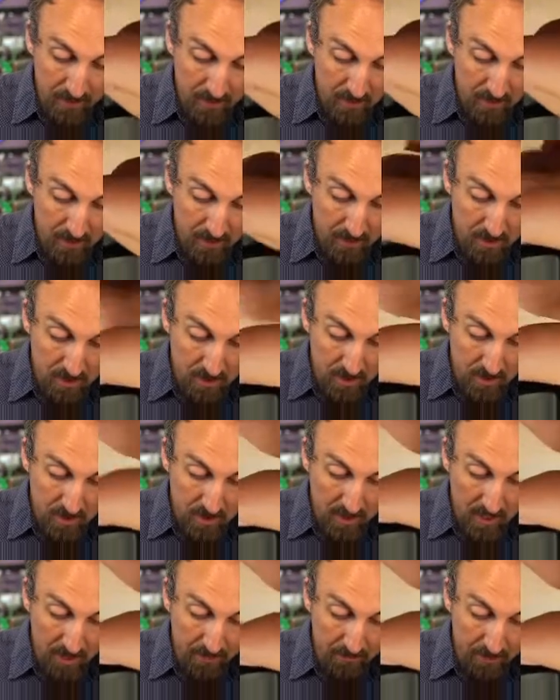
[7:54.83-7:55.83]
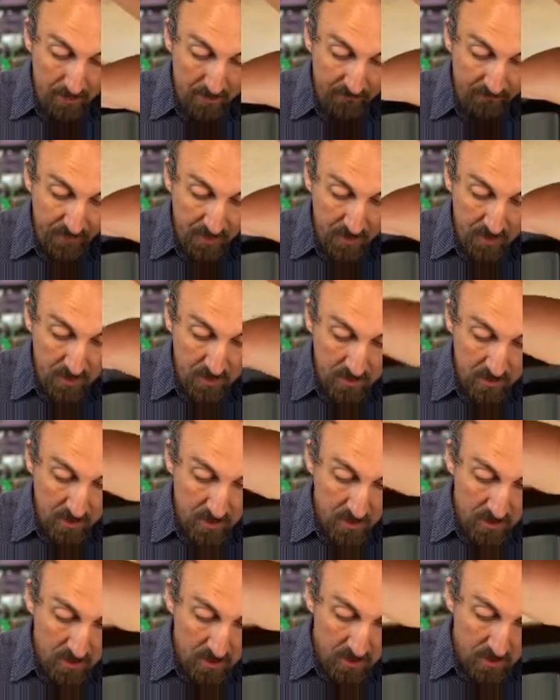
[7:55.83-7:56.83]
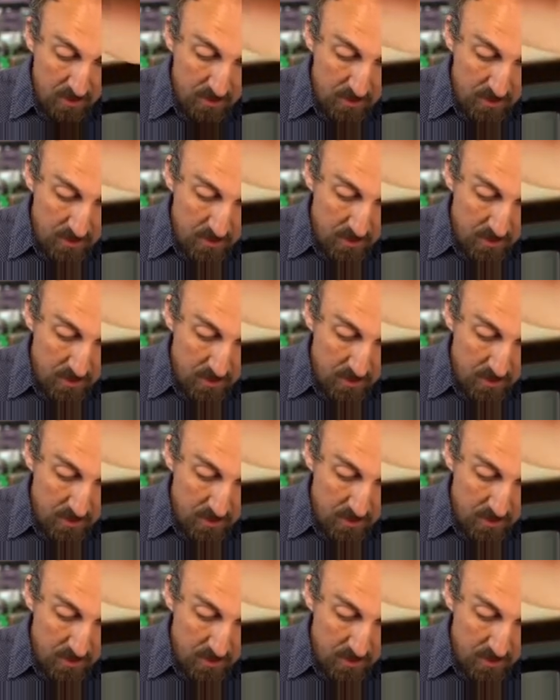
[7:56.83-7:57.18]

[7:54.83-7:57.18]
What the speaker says: that there's just that many features. Is